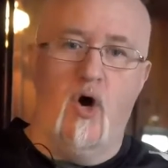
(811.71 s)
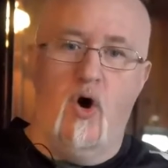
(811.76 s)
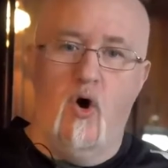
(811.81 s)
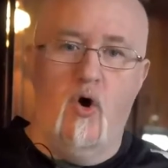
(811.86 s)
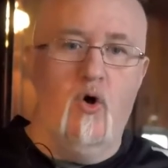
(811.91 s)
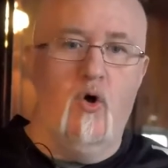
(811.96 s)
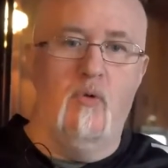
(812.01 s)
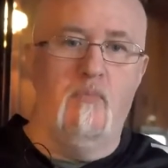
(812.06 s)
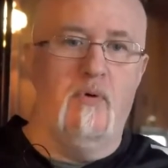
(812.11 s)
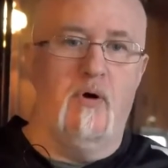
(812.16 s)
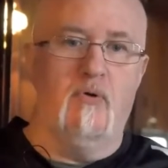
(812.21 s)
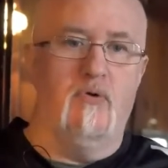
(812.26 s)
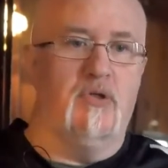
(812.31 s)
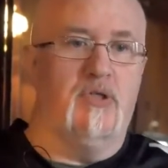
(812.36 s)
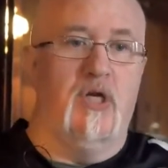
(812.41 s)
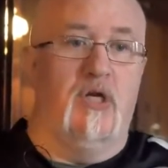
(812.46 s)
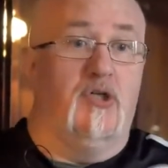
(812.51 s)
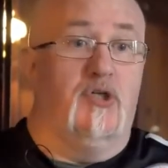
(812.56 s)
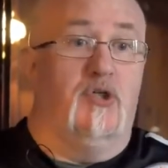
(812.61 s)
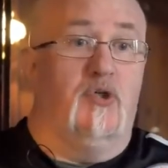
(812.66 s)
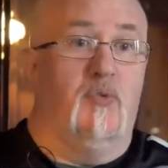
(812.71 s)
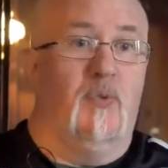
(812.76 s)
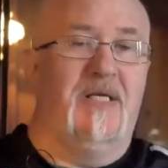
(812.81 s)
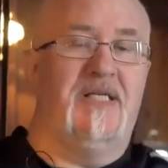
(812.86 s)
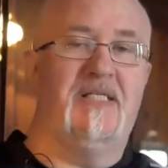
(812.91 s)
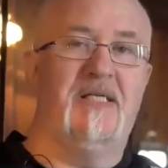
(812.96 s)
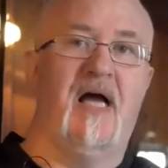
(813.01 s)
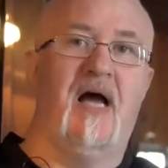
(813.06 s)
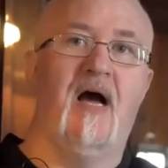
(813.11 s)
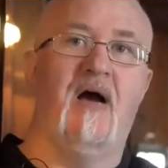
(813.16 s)
almost a
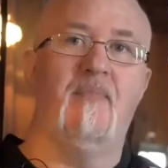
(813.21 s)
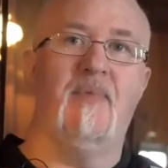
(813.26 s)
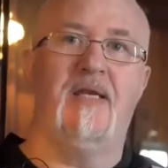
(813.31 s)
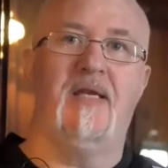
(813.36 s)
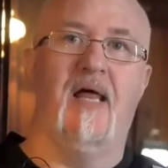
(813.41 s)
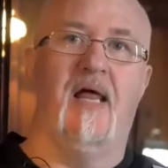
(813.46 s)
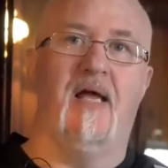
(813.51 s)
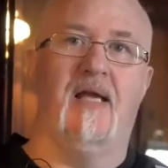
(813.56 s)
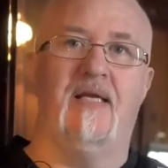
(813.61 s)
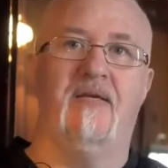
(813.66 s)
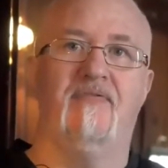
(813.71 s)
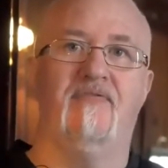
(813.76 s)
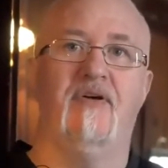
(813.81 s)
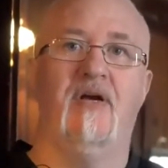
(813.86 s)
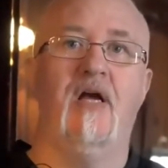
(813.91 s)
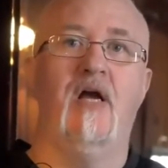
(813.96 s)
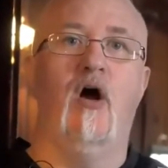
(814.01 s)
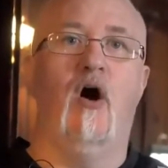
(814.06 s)
Swiss Army knife